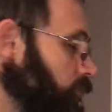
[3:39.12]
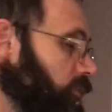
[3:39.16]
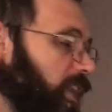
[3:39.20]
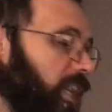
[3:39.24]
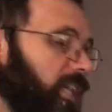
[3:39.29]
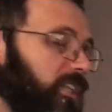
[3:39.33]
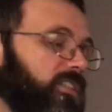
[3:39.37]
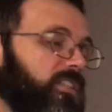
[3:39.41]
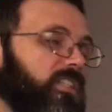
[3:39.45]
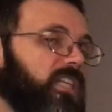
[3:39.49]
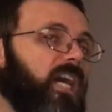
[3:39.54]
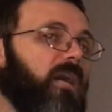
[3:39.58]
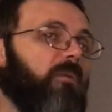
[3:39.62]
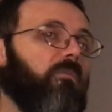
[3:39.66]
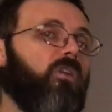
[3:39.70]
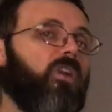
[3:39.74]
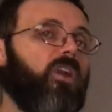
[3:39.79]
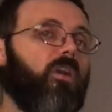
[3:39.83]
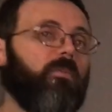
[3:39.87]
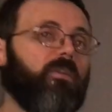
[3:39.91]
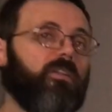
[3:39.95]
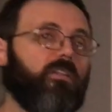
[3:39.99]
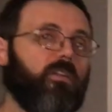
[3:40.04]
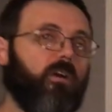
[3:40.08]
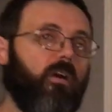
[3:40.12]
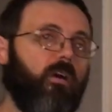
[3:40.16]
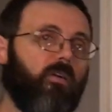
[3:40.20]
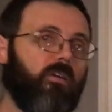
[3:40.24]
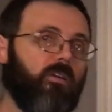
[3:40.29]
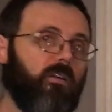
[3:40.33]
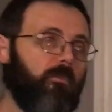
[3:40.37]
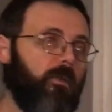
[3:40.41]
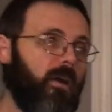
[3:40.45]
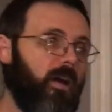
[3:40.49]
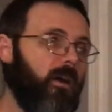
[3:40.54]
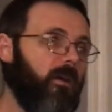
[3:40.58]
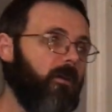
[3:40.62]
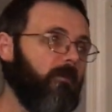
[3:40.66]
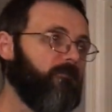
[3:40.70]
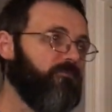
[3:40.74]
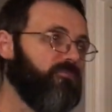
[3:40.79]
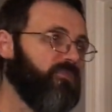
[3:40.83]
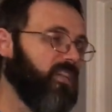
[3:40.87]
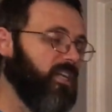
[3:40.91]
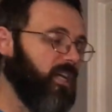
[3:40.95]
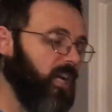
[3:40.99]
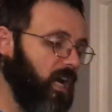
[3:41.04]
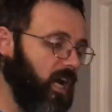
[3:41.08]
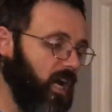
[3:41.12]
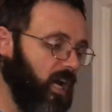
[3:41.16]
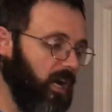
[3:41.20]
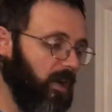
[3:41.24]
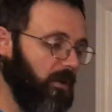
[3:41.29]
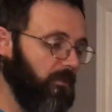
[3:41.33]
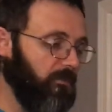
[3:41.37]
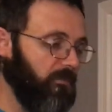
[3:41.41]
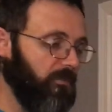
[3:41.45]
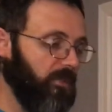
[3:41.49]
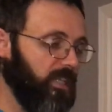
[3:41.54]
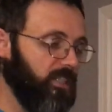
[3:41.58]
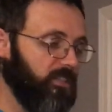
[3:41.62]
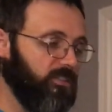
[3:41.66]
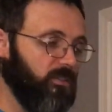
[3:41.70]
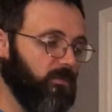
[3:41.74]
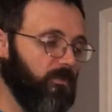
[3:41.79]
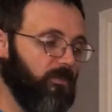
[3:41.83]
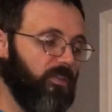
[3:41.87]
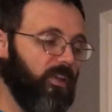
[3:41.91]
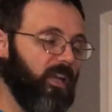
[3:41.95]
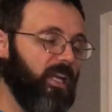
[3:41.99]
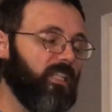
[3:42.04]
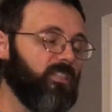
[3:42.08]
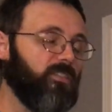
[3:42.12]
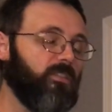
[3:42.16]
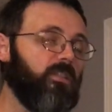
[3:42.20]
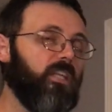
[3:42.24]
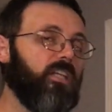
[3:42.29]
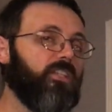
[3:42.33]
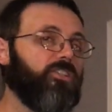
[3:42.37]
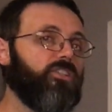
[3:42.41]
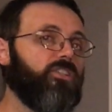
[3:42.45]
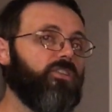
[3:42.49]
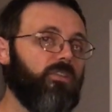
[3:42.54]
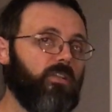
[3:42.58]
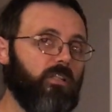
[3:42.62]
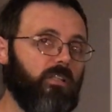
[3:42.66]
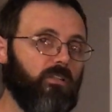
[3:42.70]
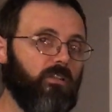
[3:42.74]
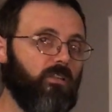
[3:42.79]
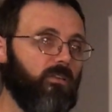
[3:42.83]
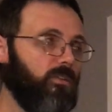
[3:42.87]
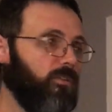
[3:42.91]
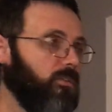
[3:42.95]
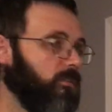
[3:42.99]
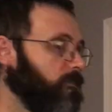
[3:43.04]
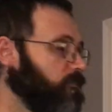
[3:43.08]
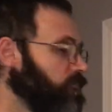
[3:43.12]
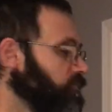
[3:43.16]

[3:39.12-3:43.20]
next time what I'll be talking about um, is some things that you can do